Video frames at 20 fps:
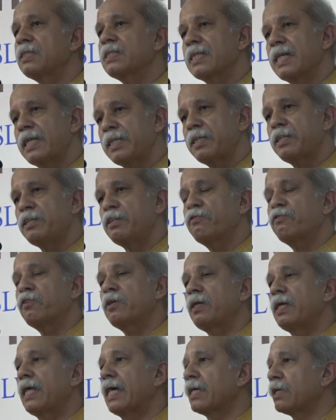in slightly
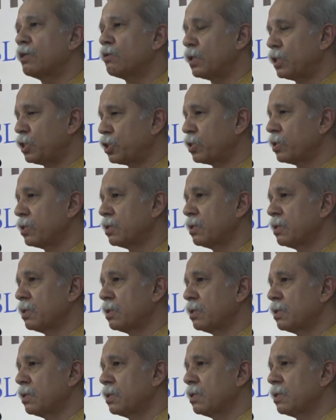different language.
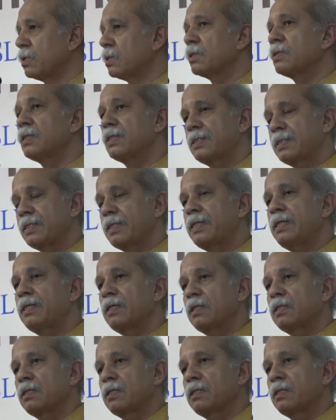They said
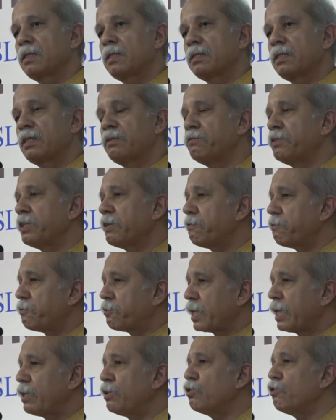that we have
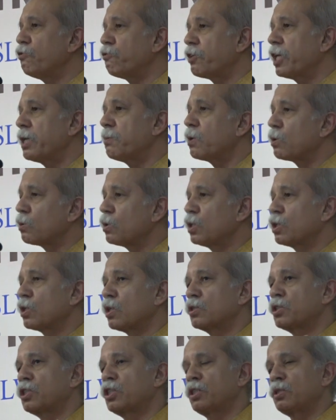tried to frame a good
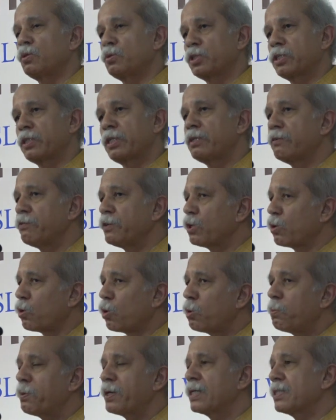constitution and we
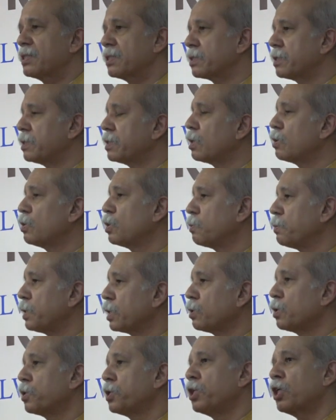hope it has turned out to be
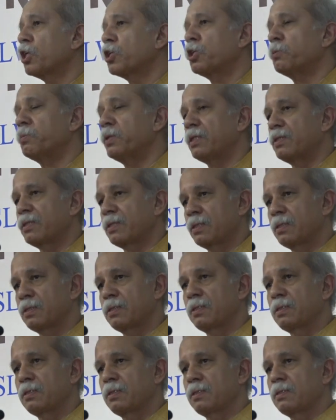a good document.
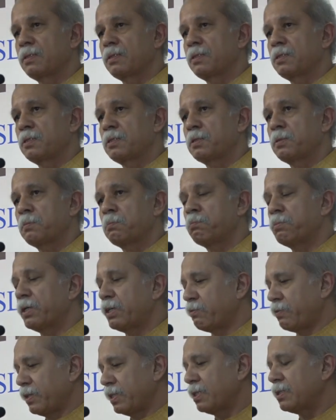
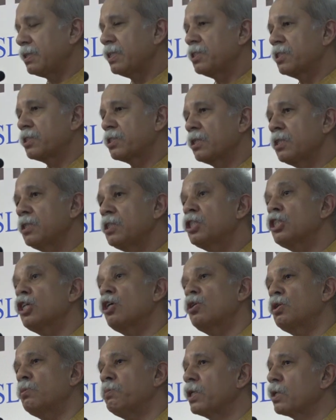But whether this turns
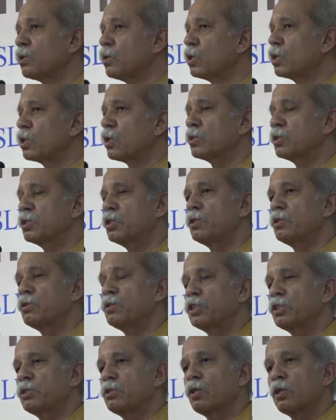out to be a good
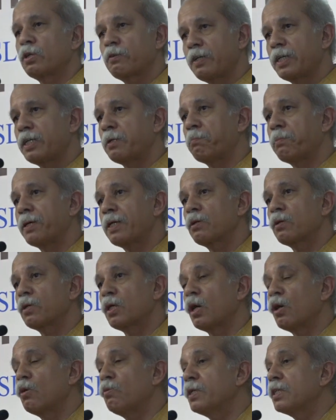constitution or not will depend
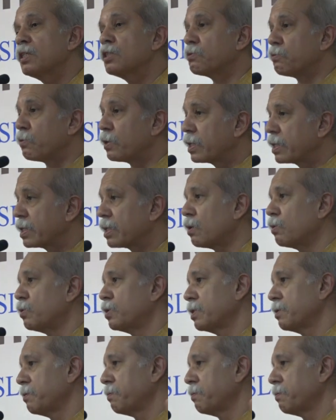on how it is worked out.